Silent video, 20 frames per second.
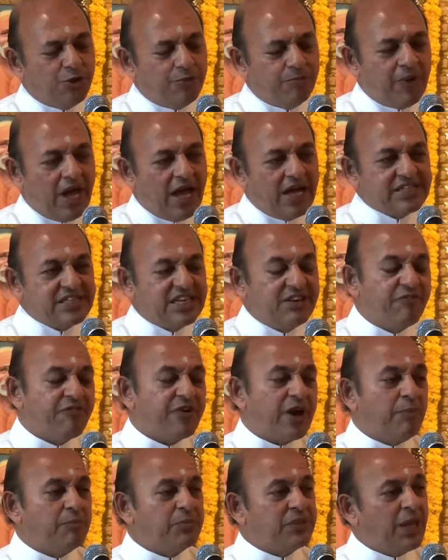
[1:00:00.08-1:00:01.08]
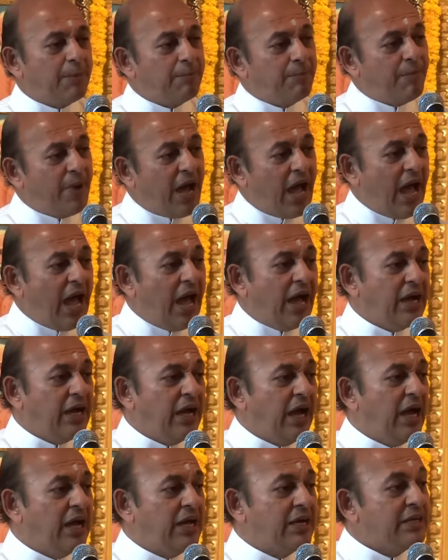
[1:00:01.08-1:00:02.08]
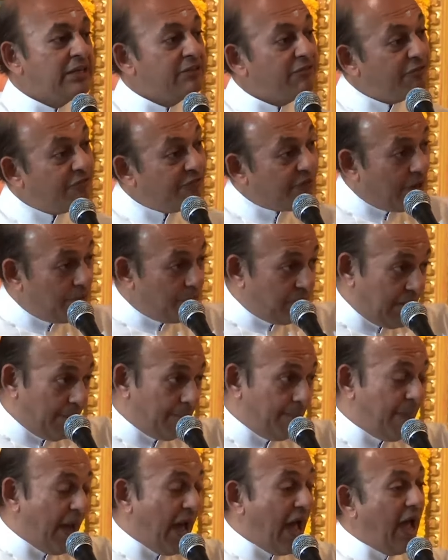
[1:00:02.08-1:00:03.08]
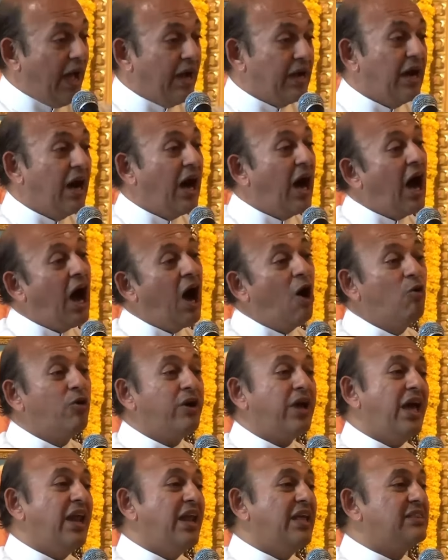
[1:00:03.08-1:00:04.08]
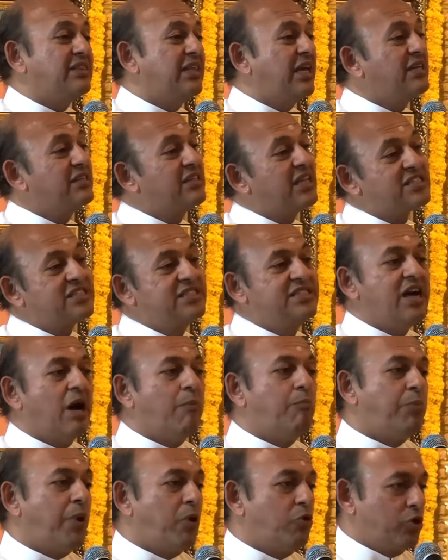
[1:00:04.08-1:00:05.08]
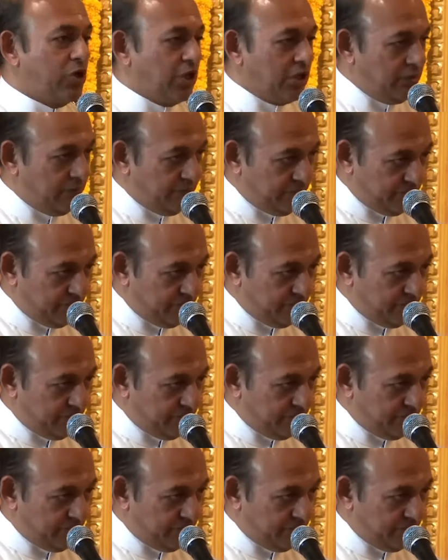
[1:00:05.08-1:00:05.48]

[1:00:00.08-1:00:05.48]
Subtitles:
you imagine from the bag, how can a thing just jump out?